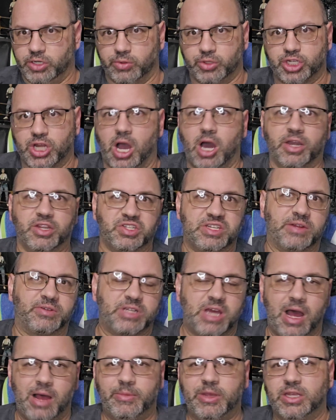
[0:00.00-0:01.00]
John is now
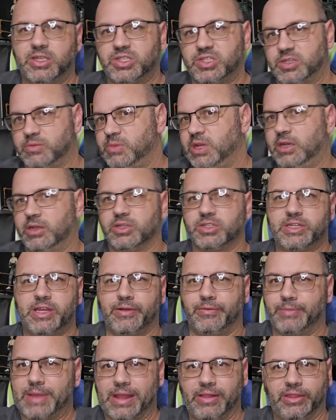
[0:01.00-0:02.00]
Thomas, and Mina is
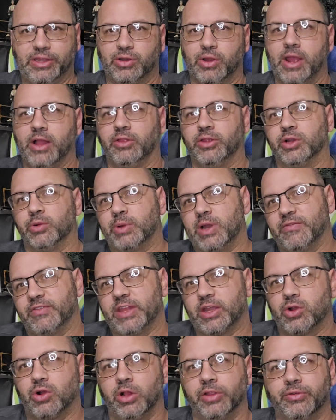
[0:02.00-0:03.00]
now Ellen or Helen or whatever
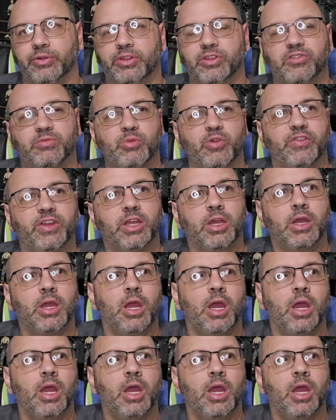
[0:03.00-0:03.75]
they called her in this movie.